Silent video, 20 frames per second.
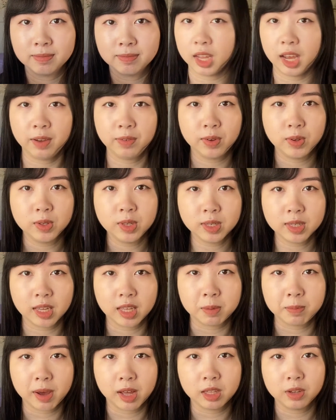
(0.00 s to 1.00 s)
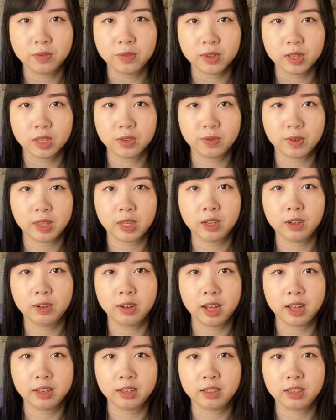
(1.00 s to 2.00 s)
I've used the setting powder for this video
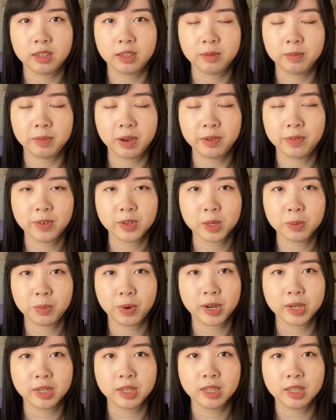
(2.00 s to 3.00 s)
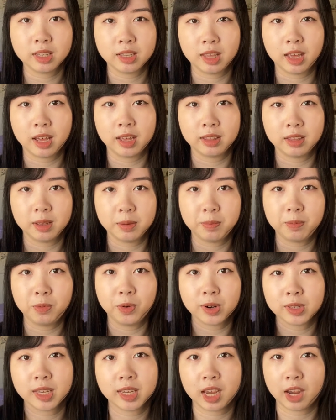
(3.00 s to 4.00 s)
and my first impressions is that it
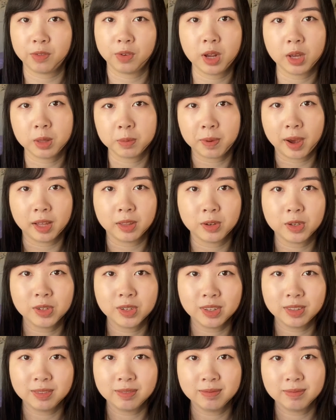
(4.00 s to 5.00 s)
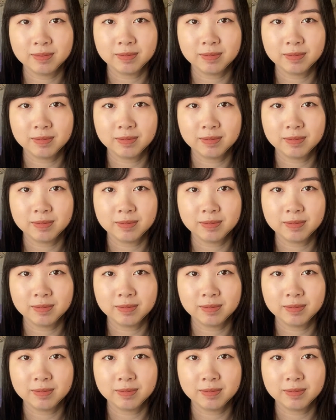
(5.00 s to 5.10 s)
works like every other powder should.